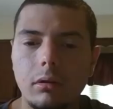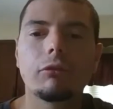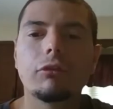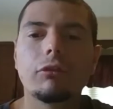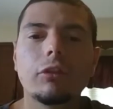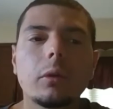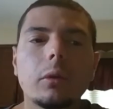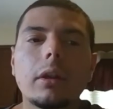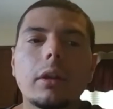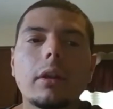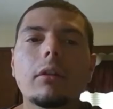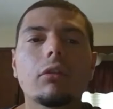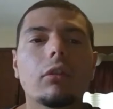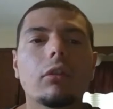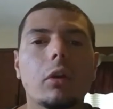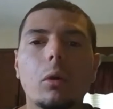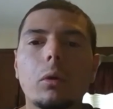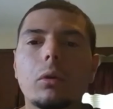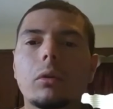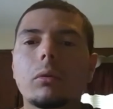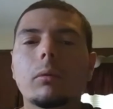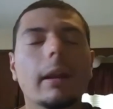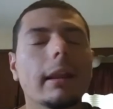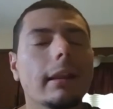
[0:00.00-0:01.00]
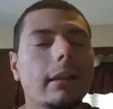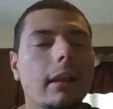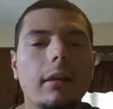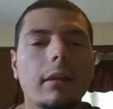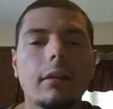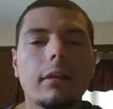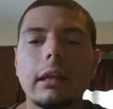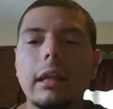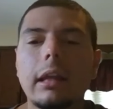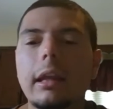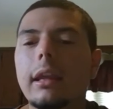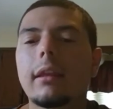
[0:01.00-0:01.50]
a few years ago, the Red Sox
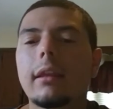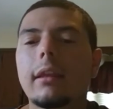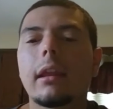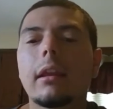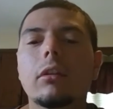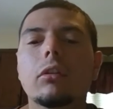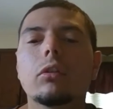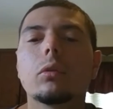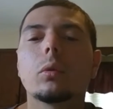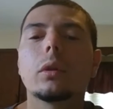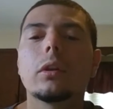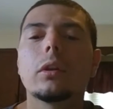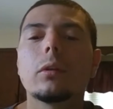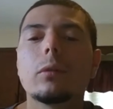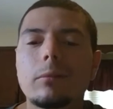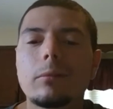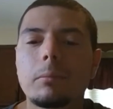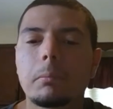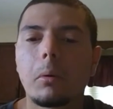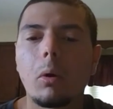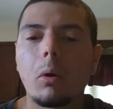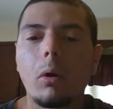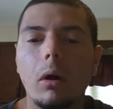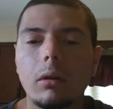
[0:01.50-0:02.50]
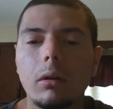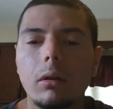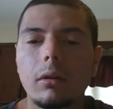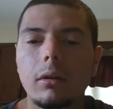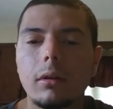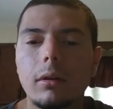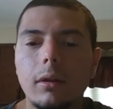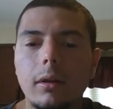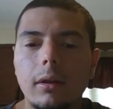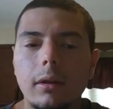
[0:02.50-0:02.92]
and the Yankees get into a huge brawl.